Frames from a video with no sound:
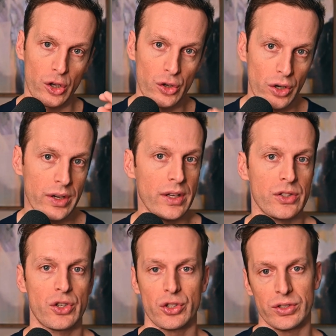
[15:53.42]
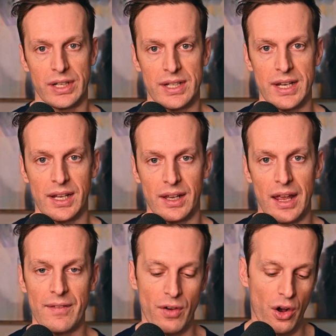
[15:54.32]
good surgical technique
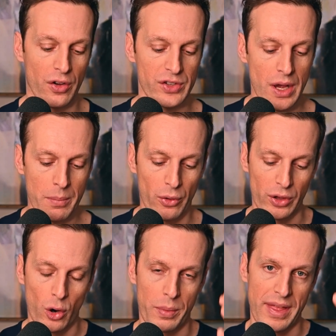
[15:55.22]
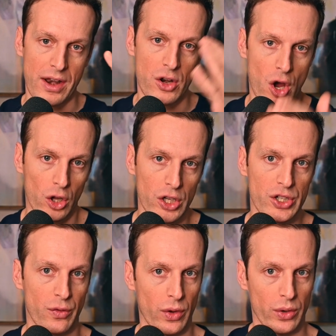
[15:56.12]
involves both incorporating that knowledge
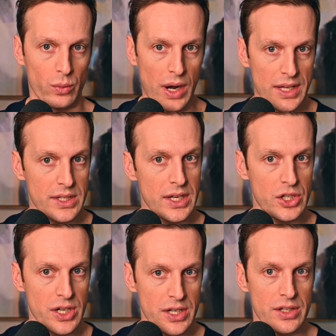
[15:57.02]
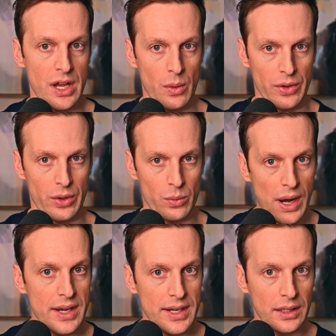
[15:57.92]
of what the right stitch is, what the
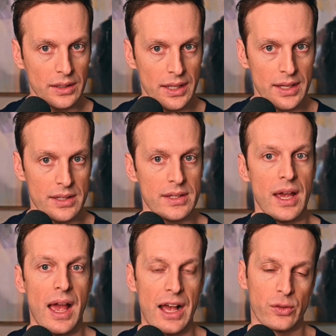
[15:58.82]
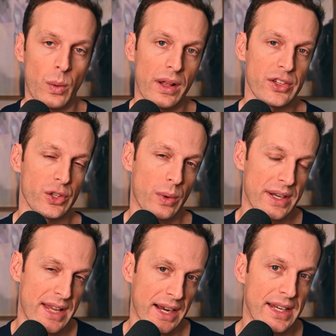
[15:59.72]
right needle is, as well as the
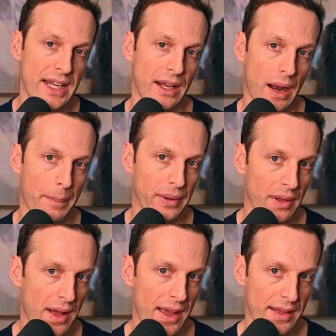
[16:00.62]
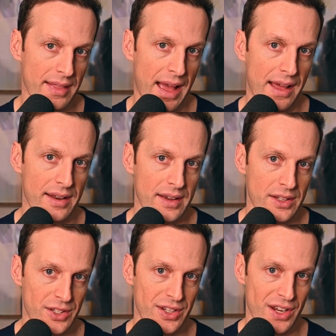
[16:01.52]
right technique at applying that
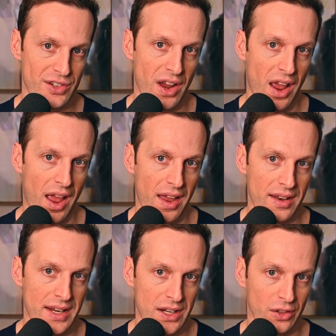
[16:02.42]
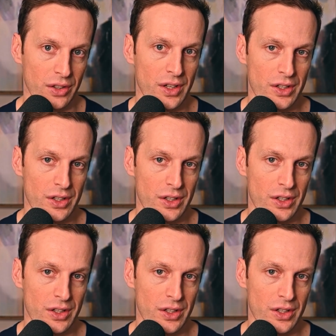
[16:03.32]
stitch and needle